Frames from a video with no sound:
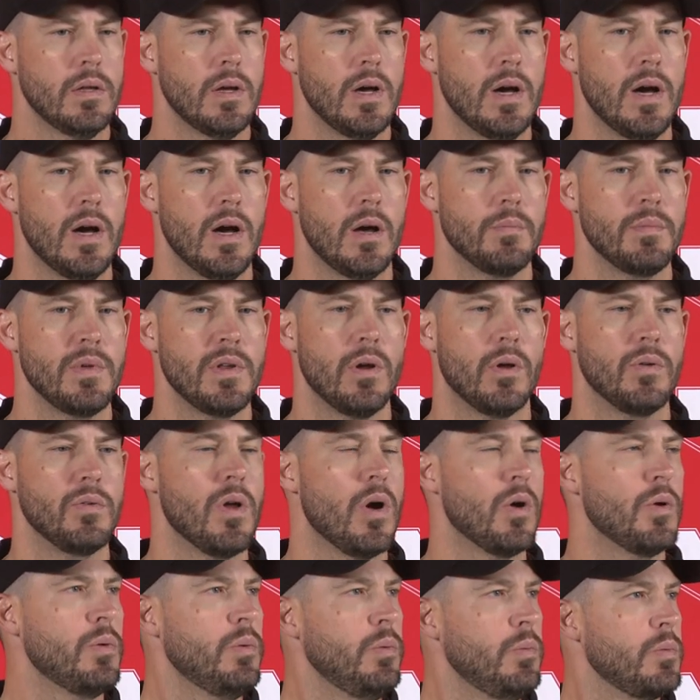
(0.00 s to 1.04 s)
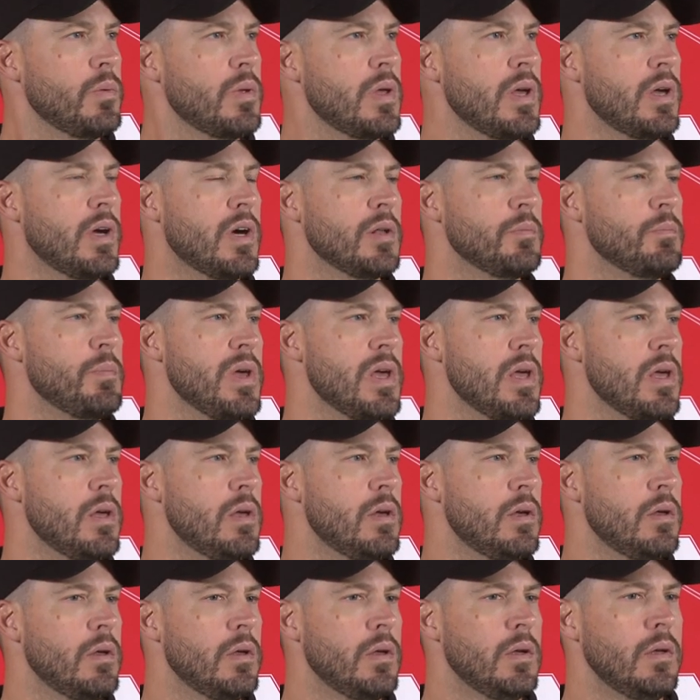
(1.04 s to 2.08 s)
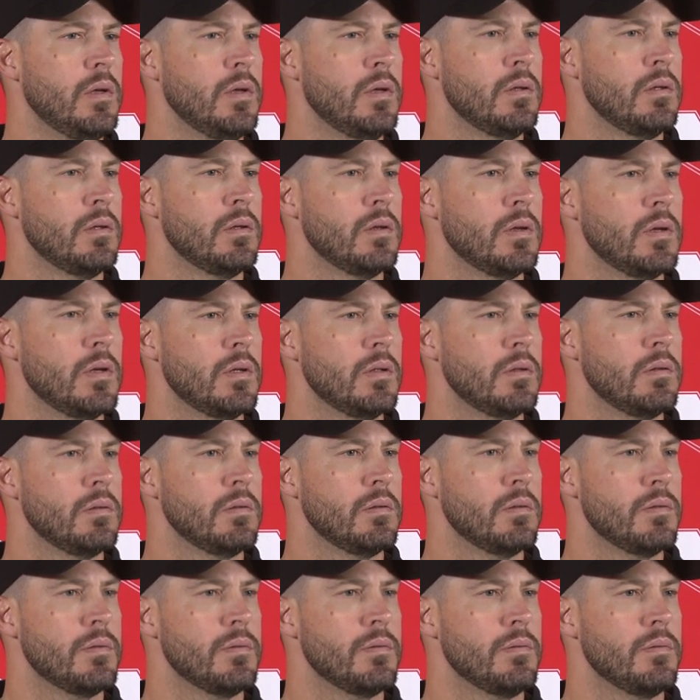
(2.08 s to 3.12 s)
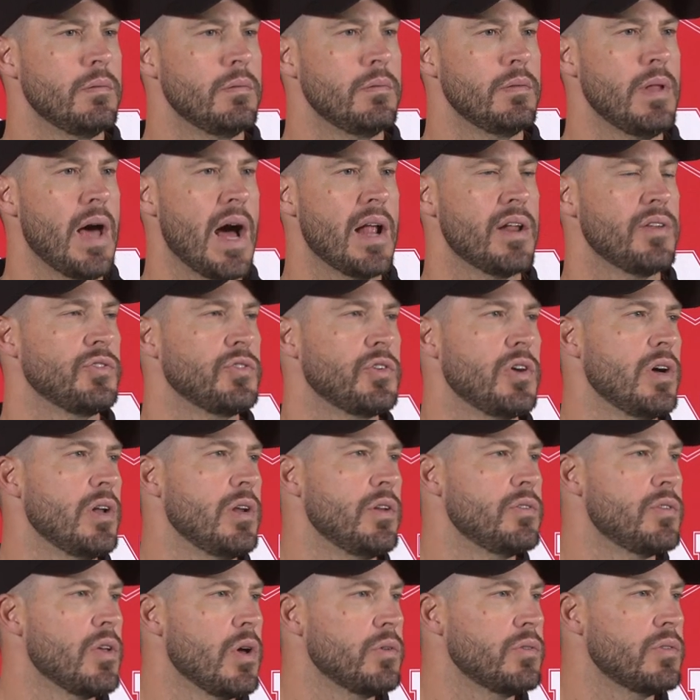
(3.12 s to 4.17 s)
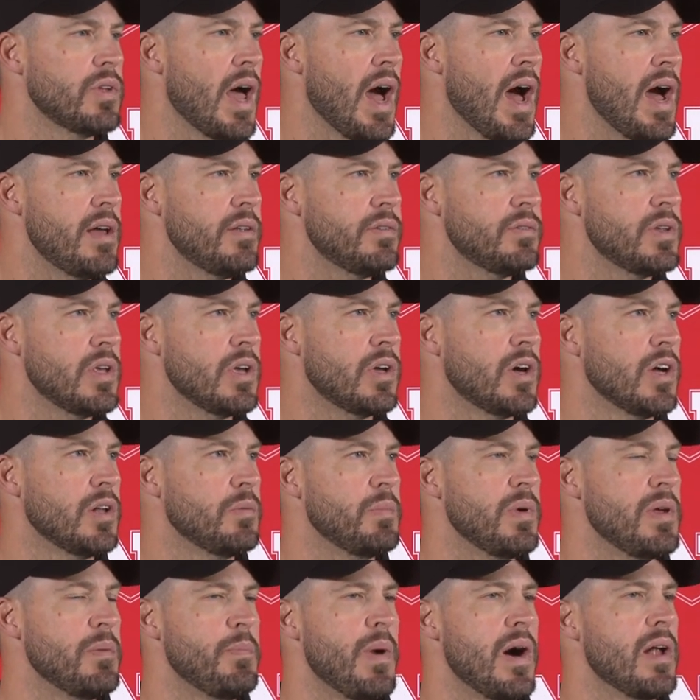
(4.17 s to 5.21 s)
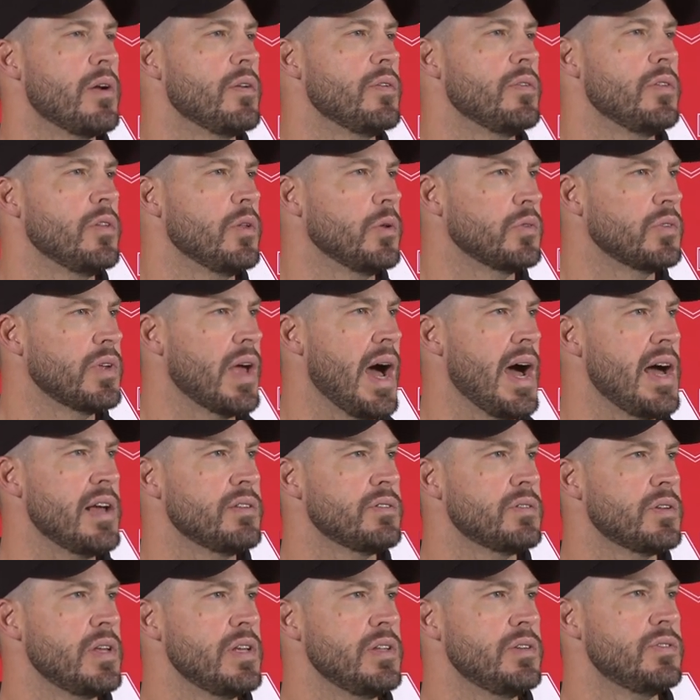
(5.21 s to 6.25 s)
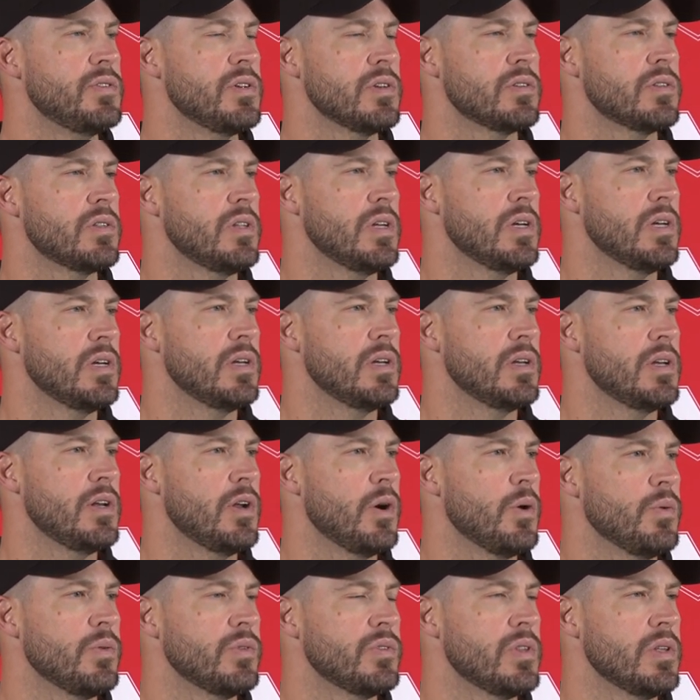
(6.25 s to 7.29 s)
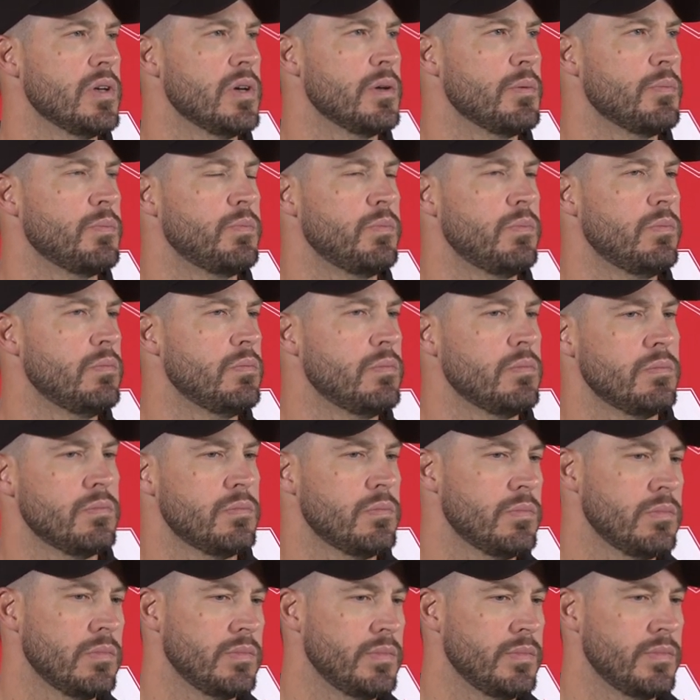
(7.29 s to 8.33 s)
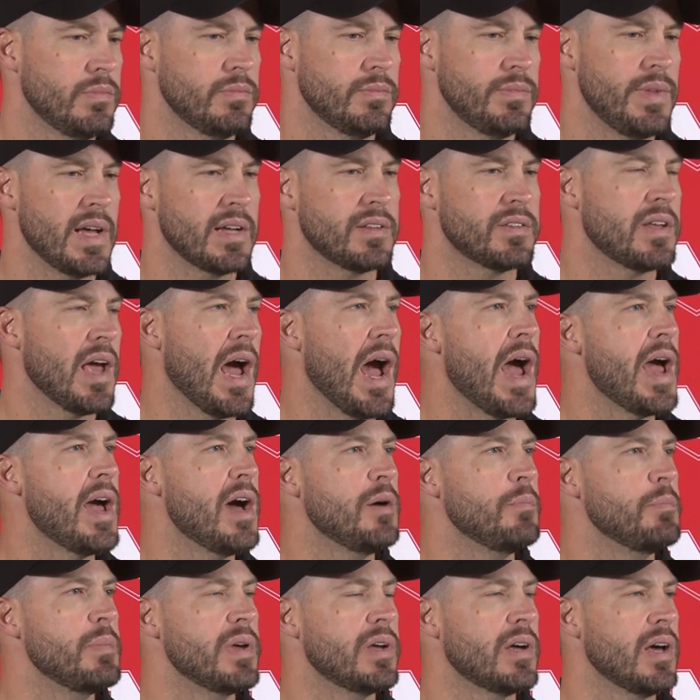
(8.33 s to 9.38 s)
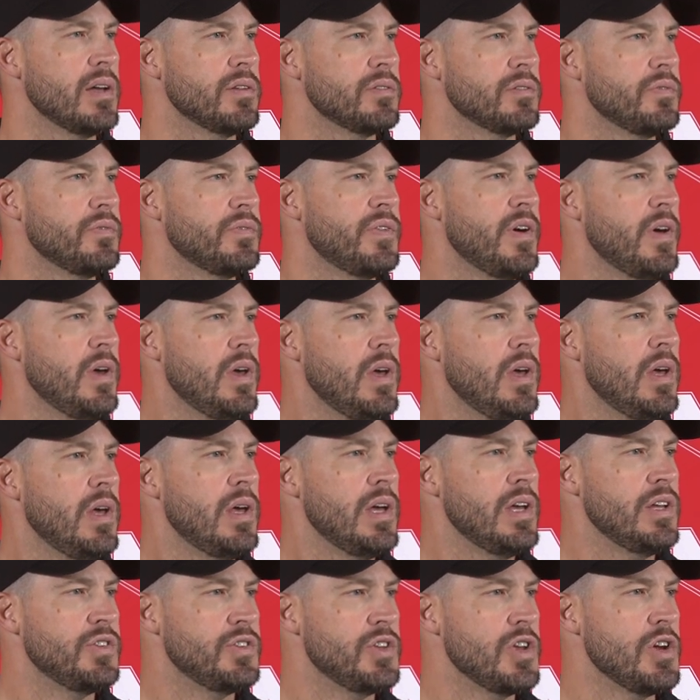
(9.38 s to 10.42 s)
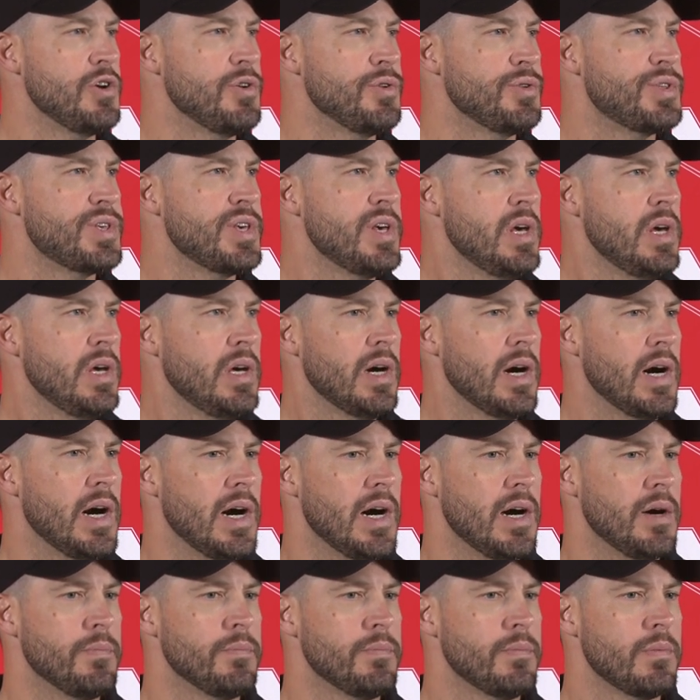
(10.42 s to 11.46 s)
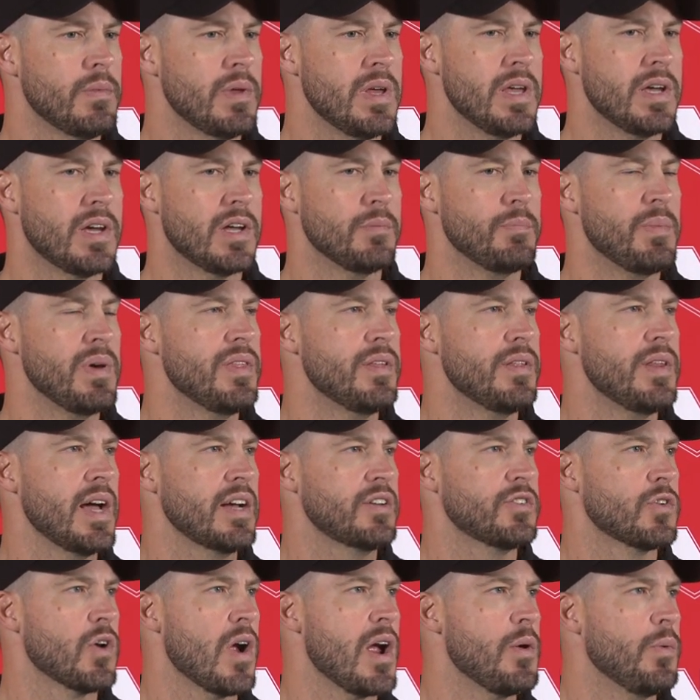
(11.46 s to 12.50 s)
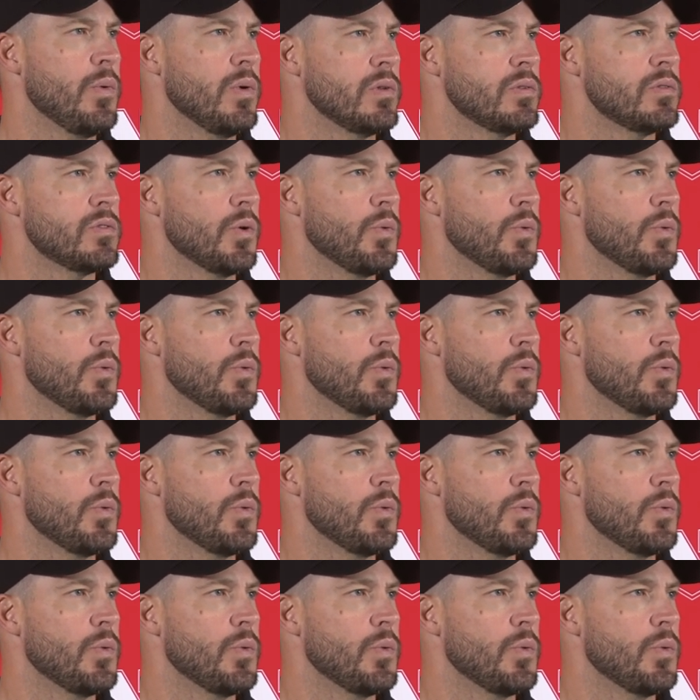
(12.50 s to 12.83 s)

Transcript: You don't know. He could be not as good as those guys. He could be better than those guys. He's just was the next guy up because of his youth. He could be the next great one.